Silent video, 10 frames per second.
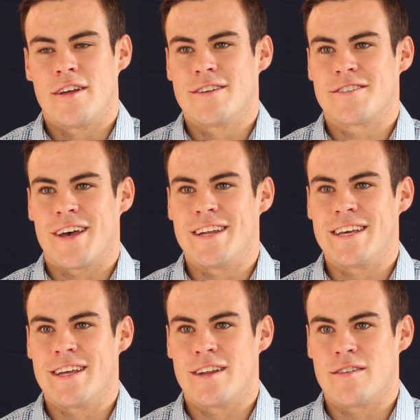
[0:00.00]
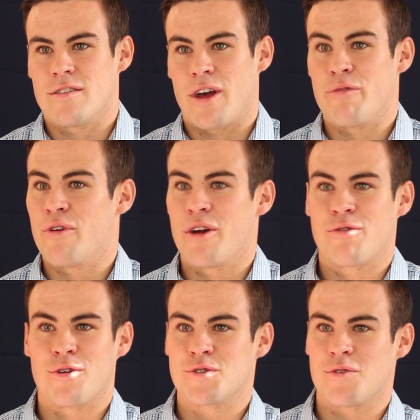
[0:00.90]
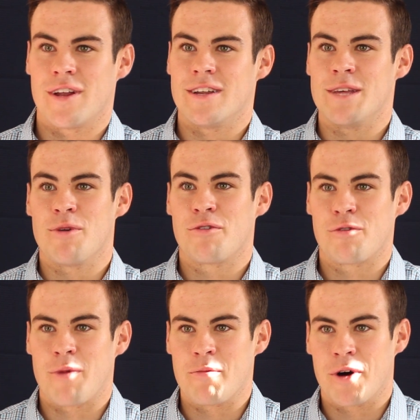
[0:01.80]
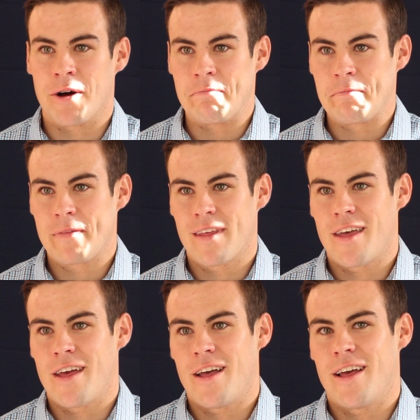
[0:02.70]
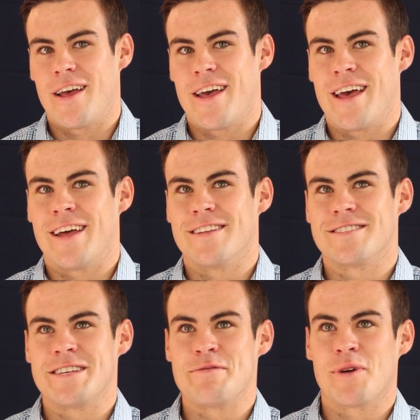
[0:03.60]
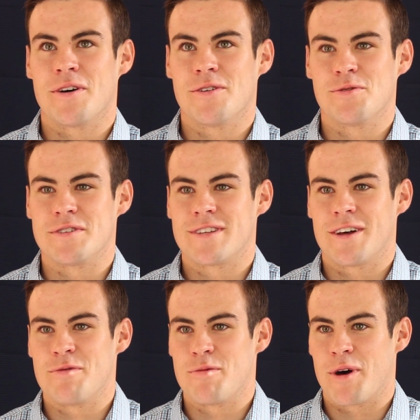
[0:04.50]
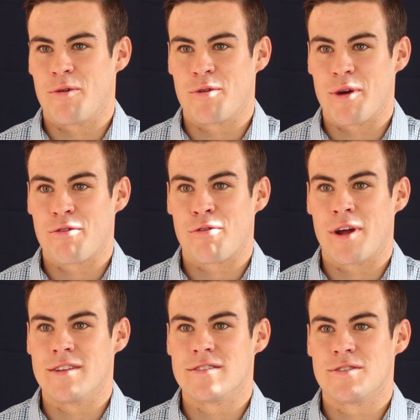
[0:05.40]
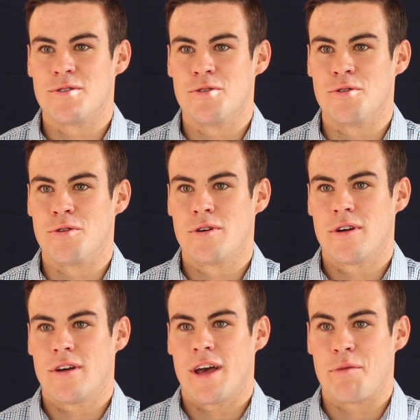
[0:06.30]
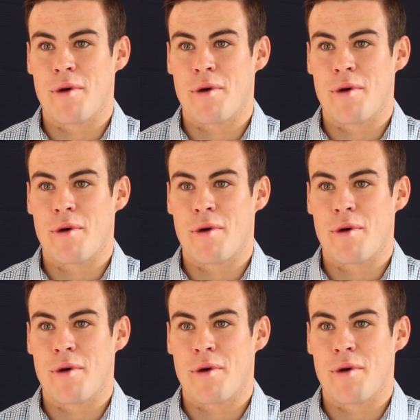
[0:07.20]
signing in, and I very first read an email from my mom. And this email was telling me about one of my friends who had